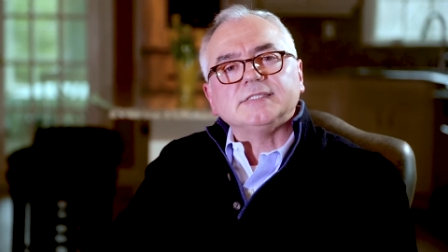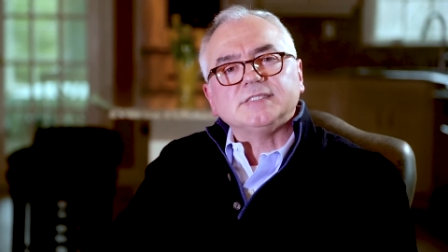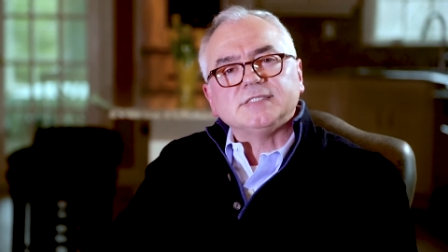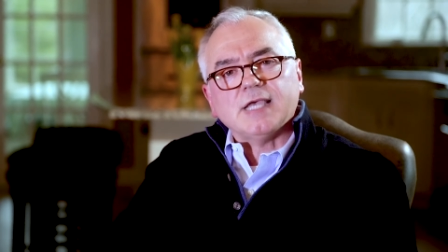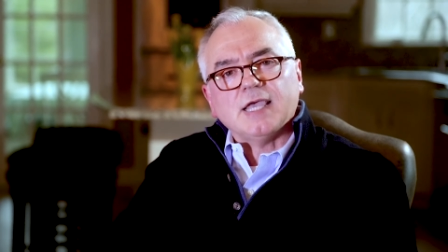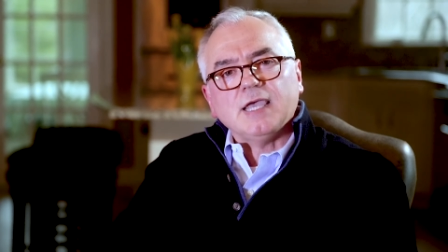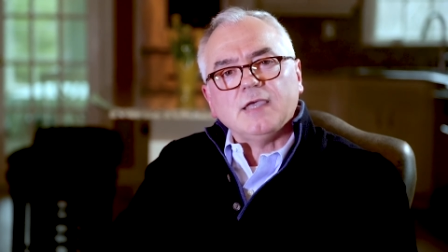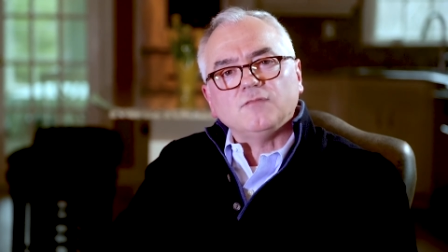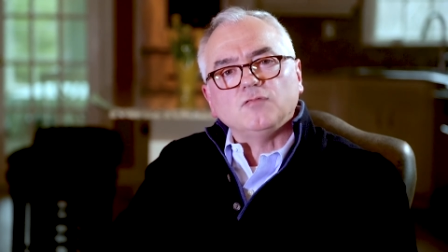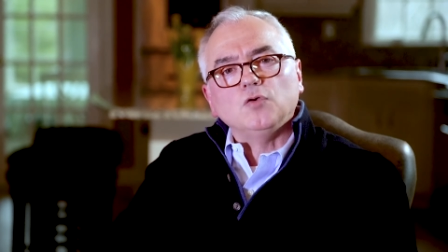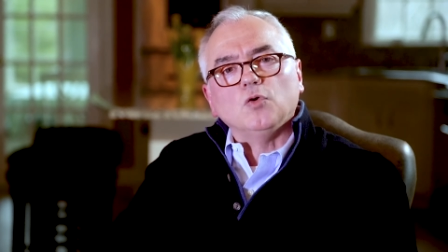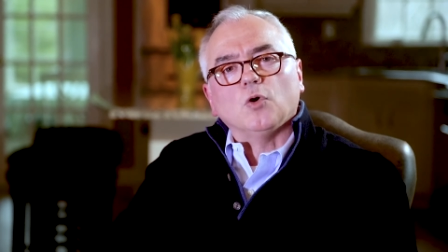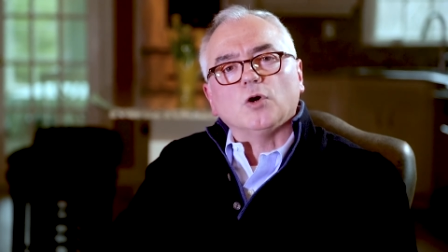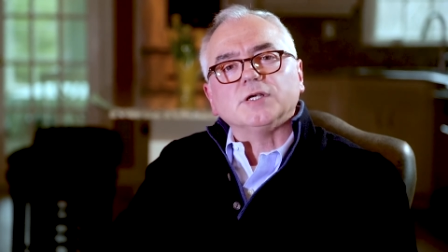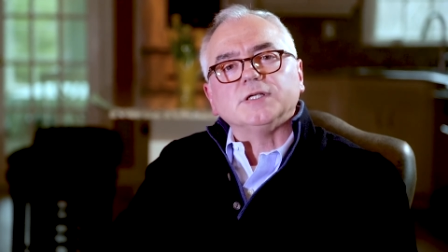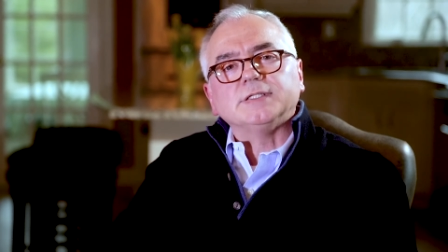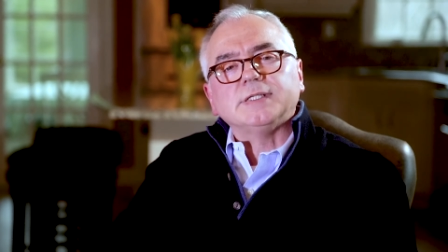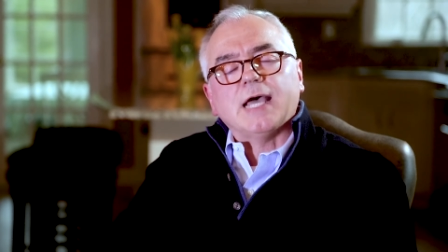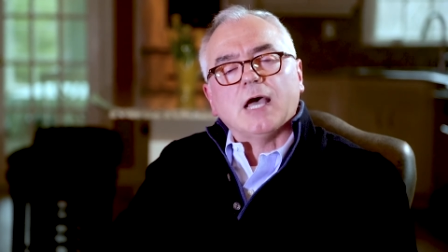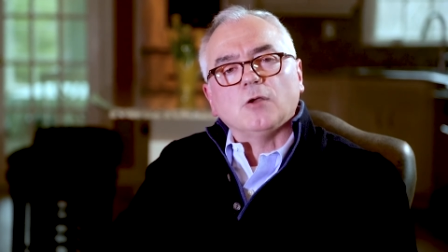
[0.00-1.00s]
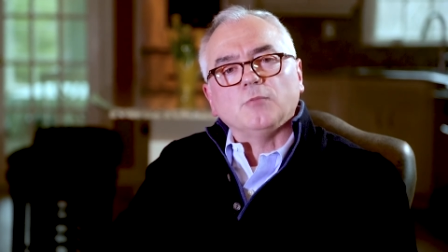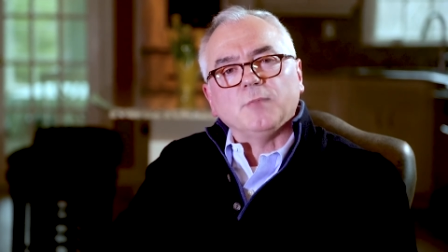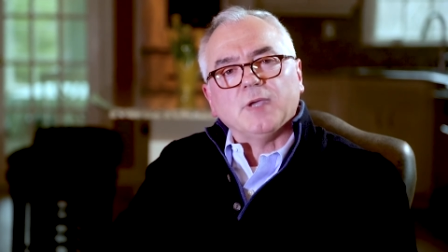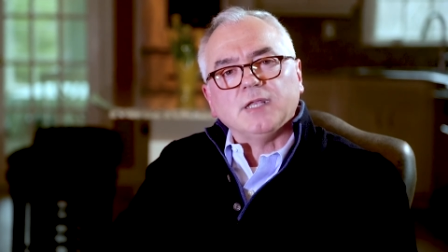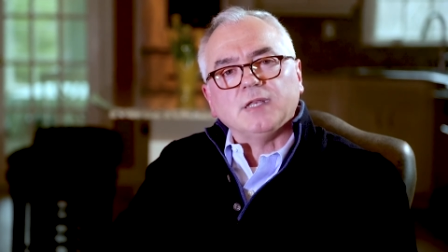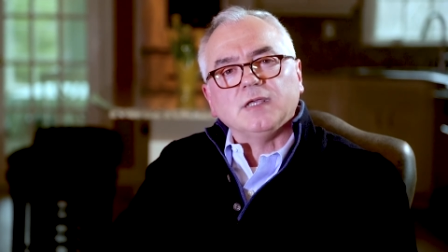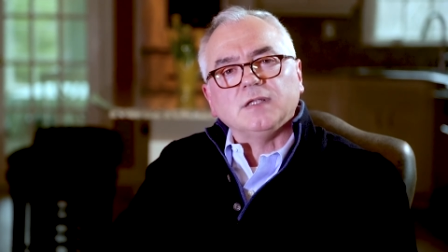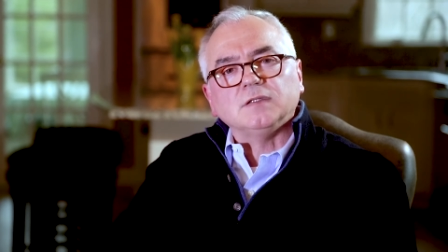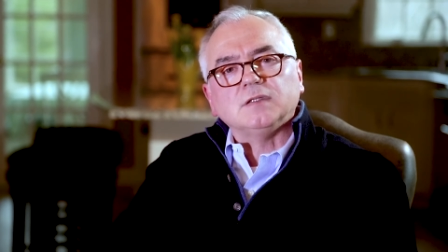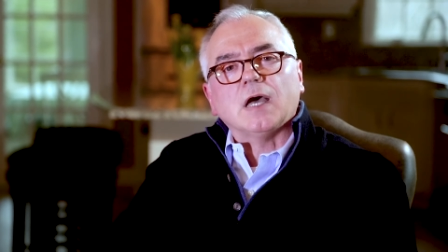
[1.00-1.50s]

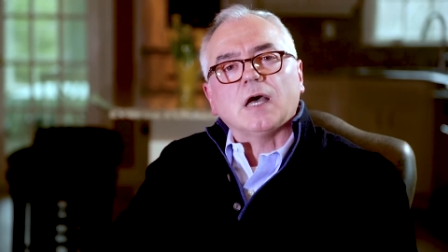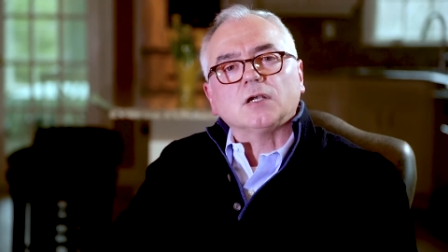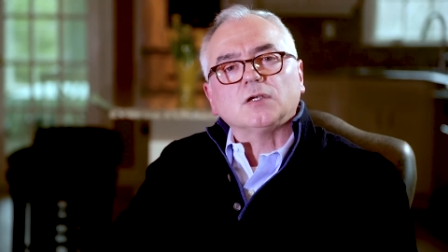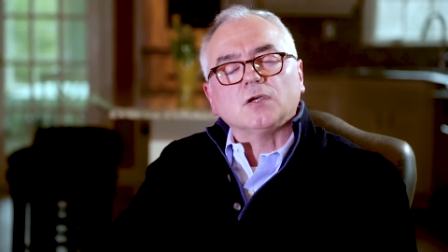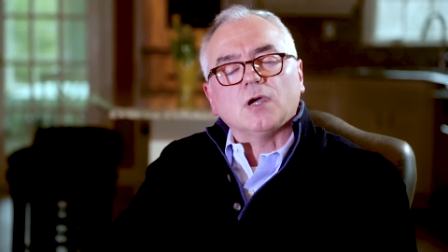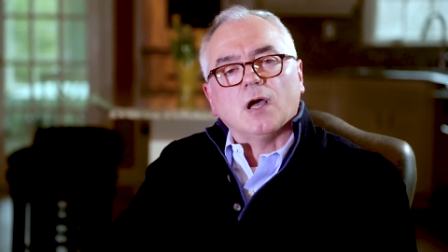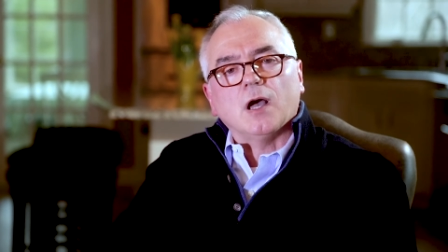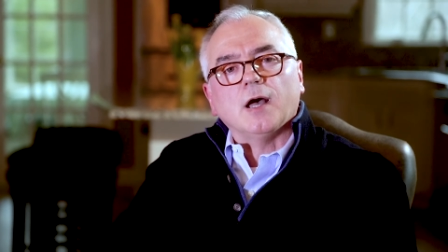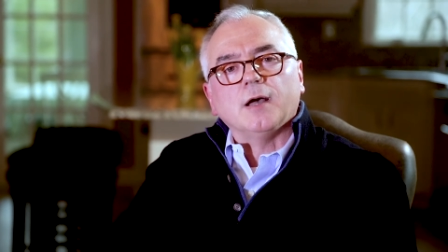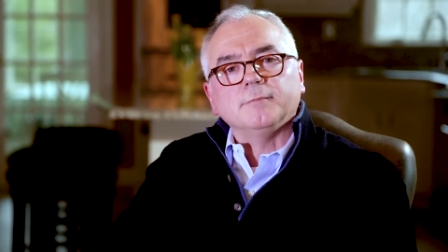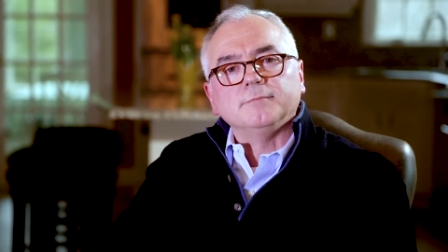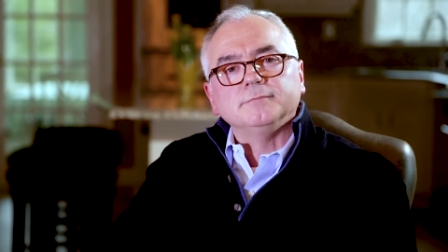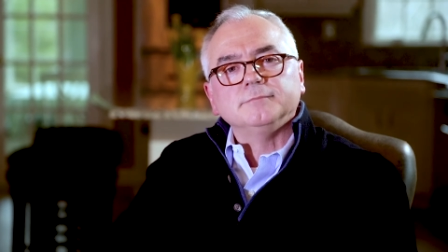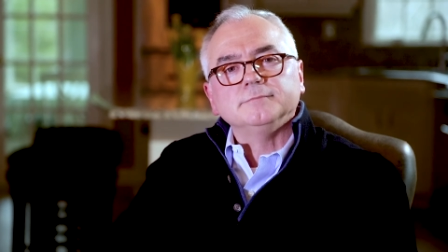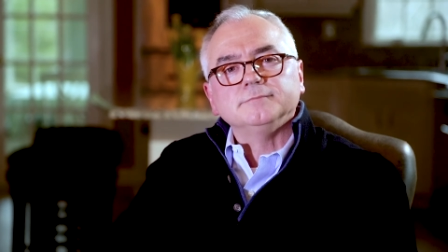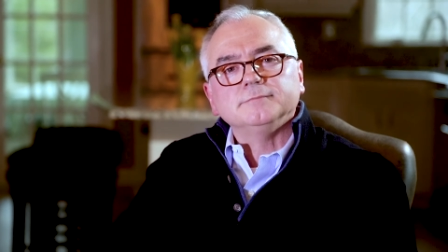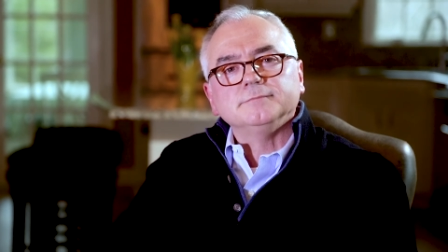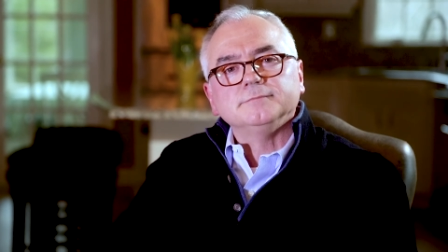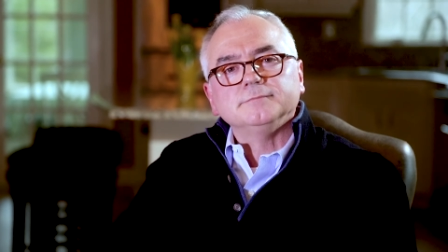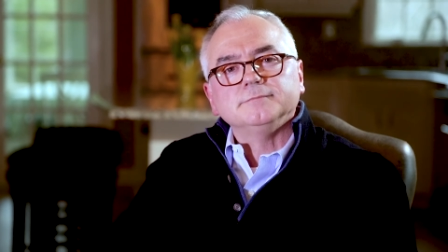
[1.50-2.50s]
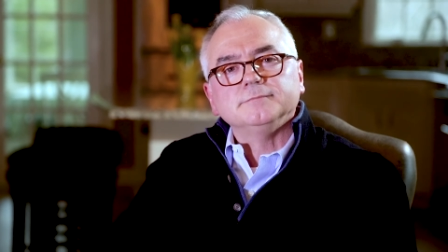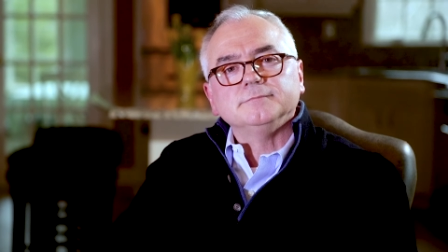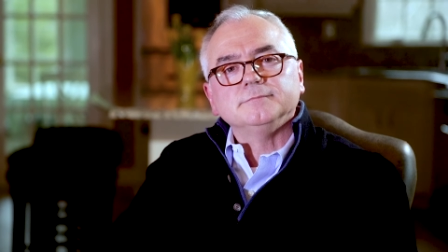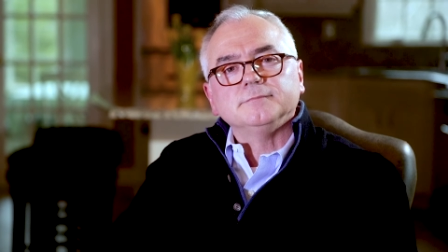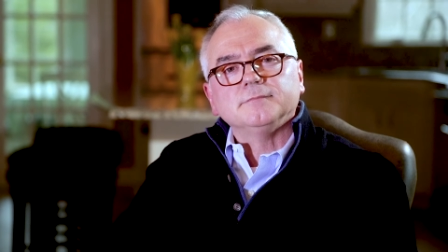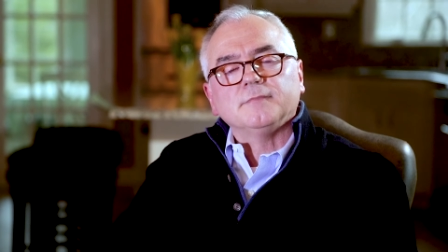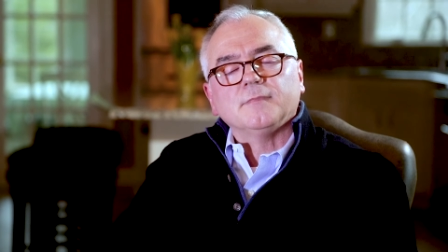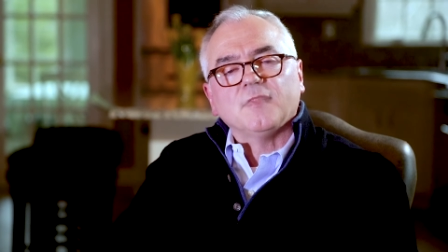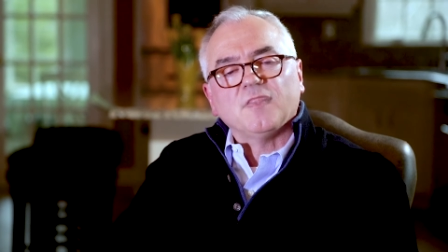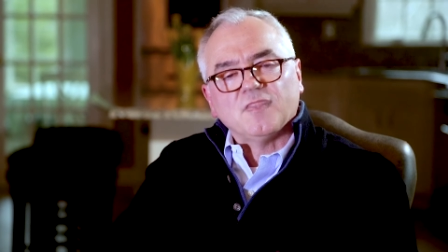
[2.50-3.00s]
savenortontownmeeting.com.
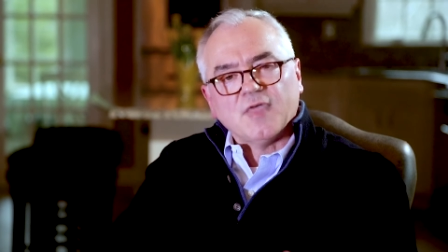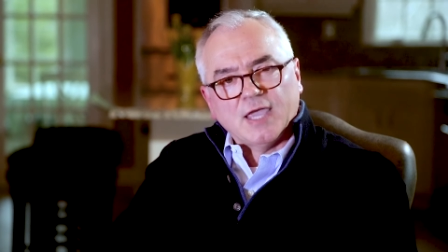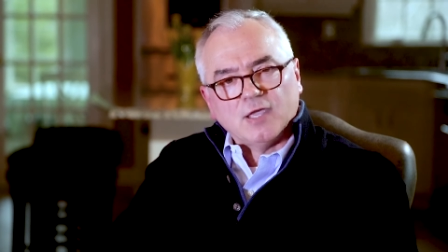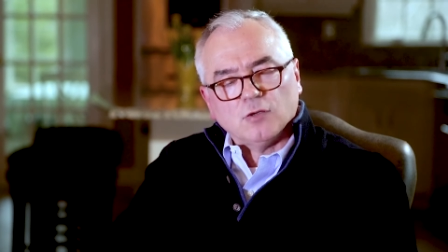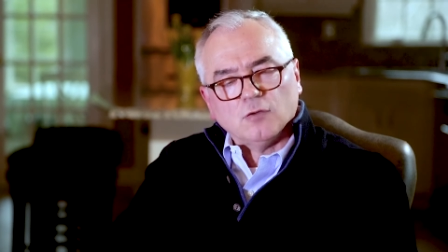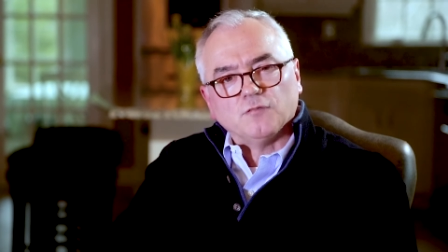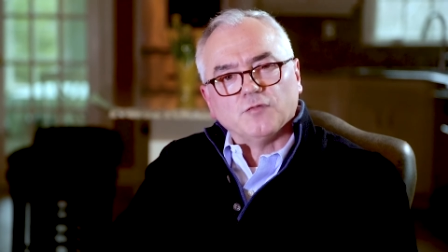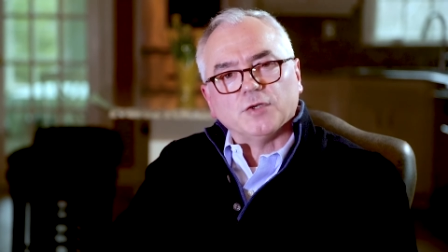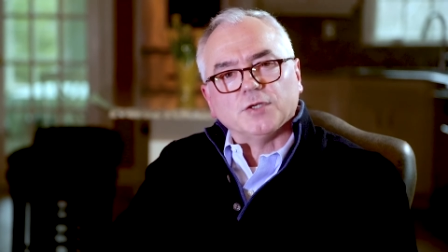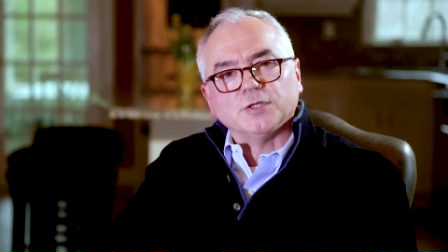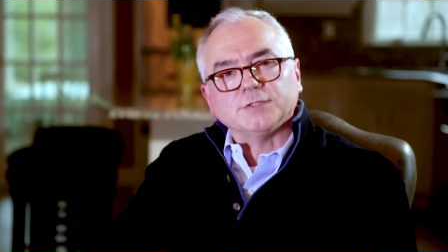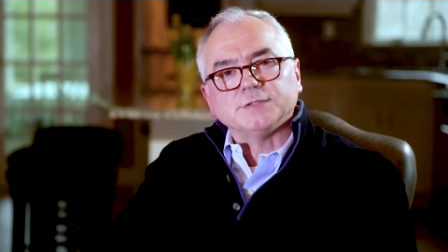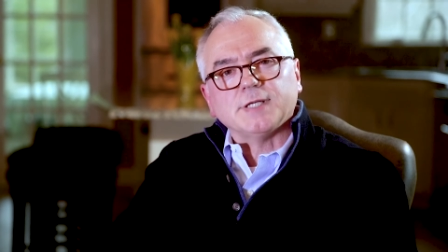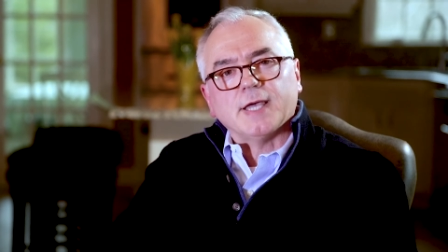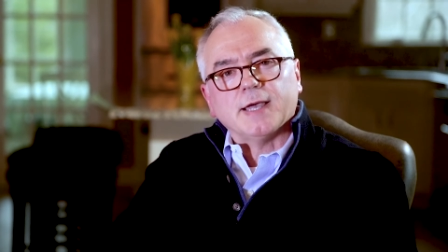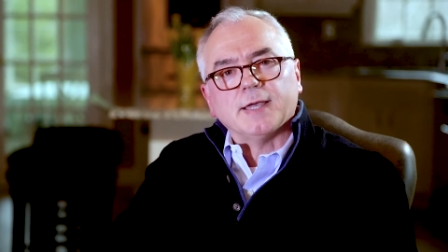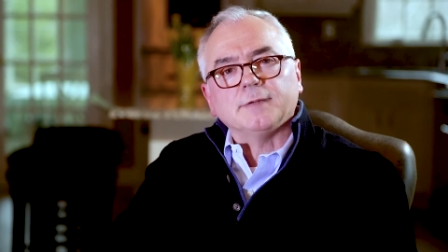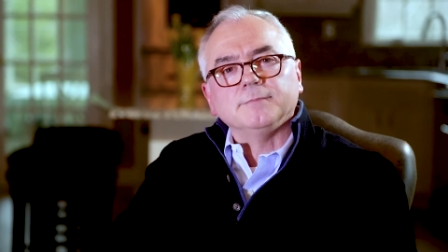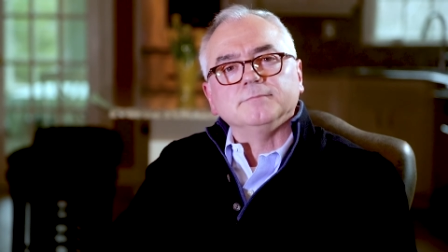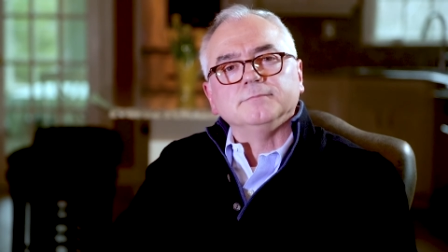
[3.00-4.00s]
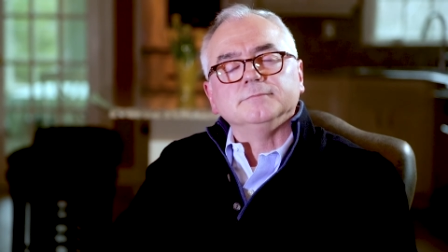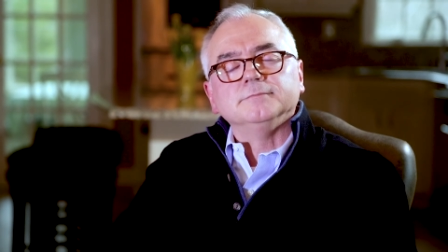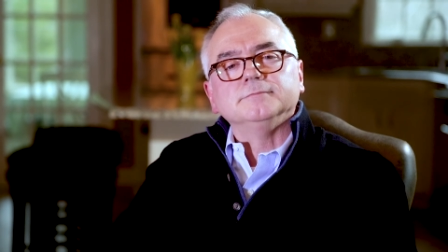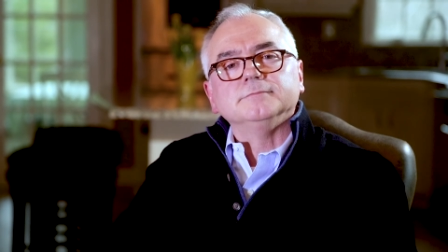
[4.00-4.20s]
Thank you for your time.